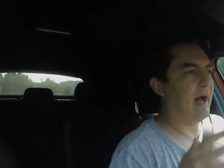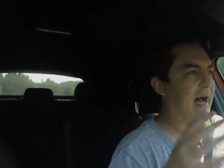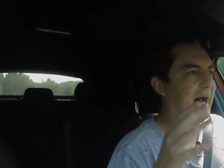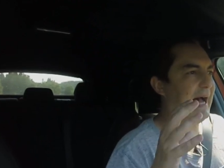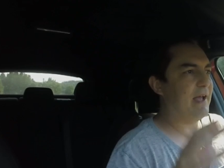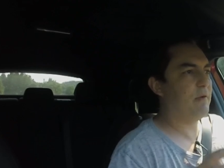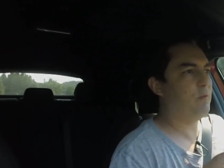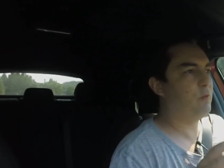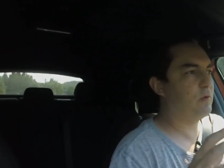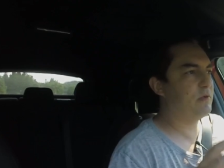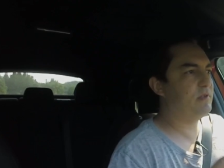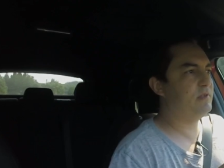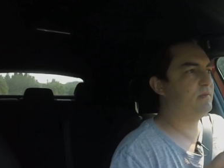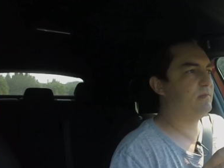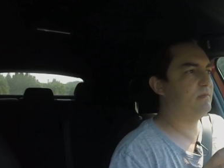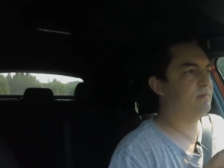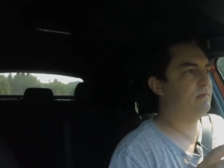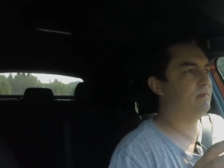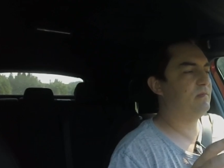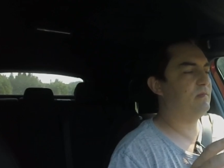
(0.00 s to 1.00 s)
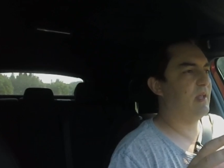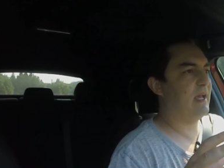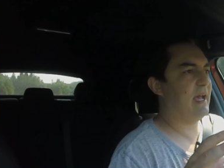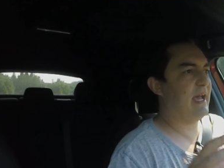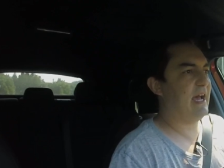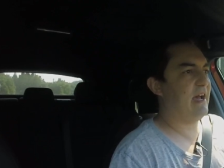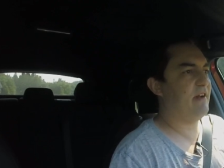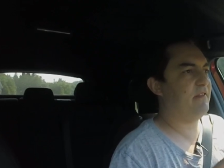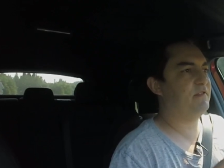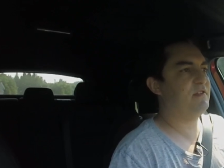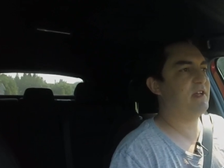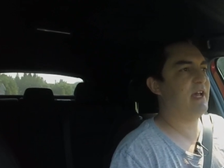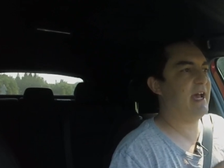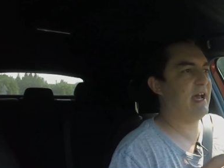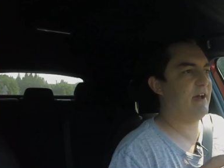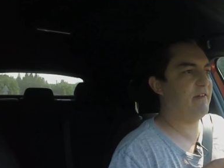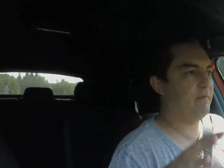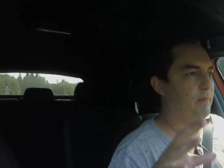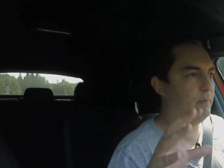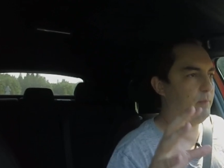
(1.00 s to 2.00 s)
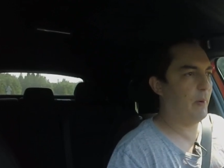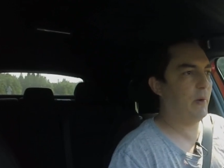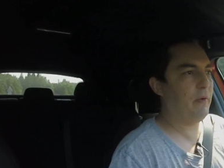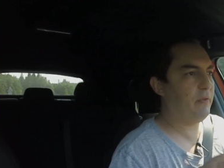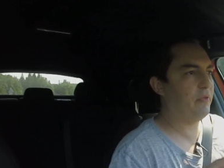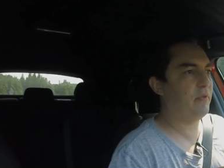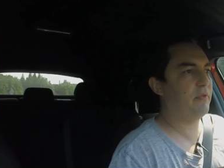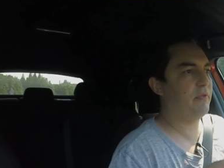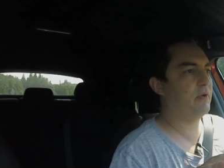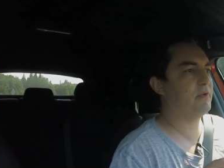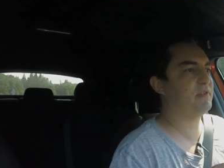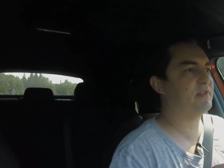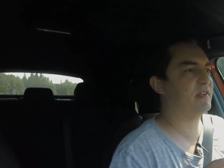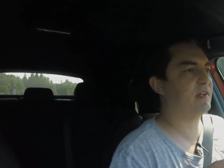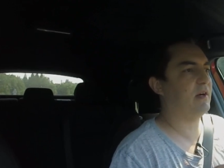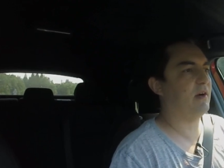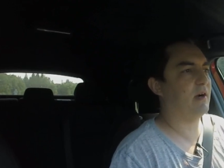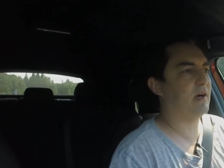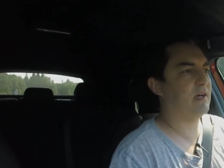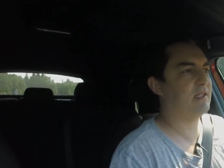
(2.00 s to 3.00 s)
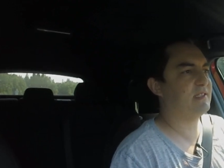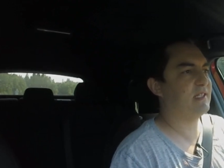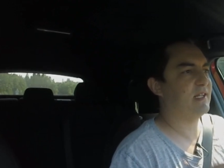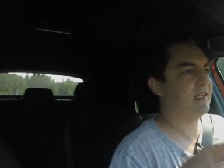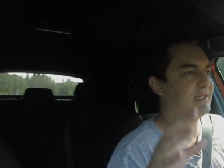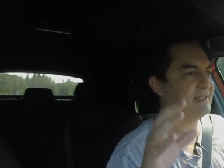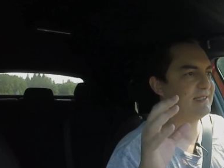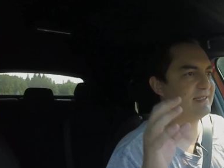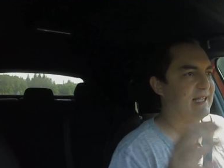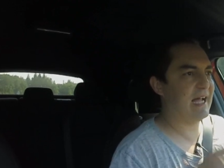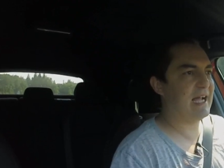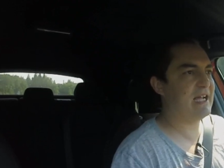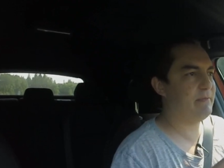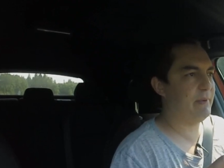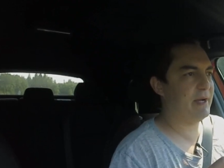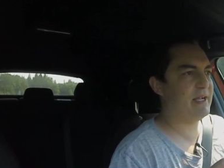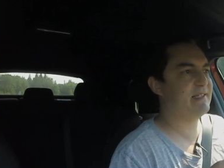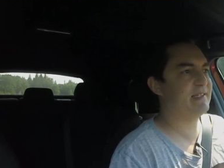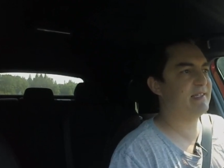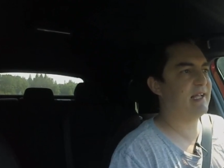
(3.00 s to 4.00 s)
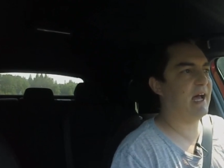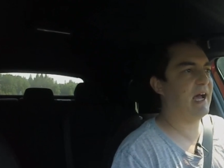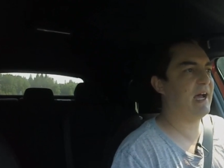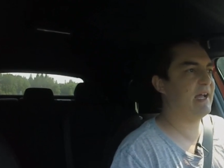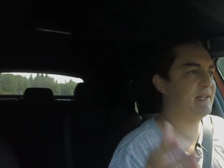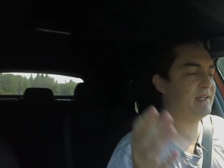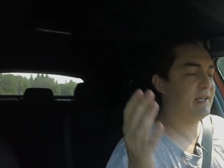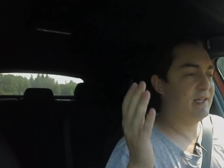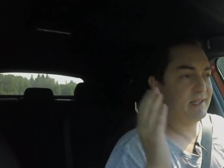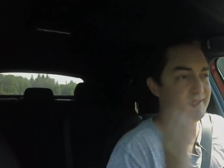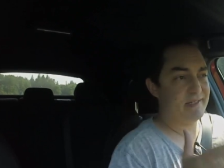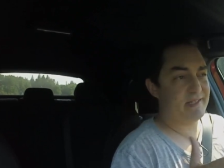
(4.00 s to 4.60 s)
I would have to have both of those cars side by side,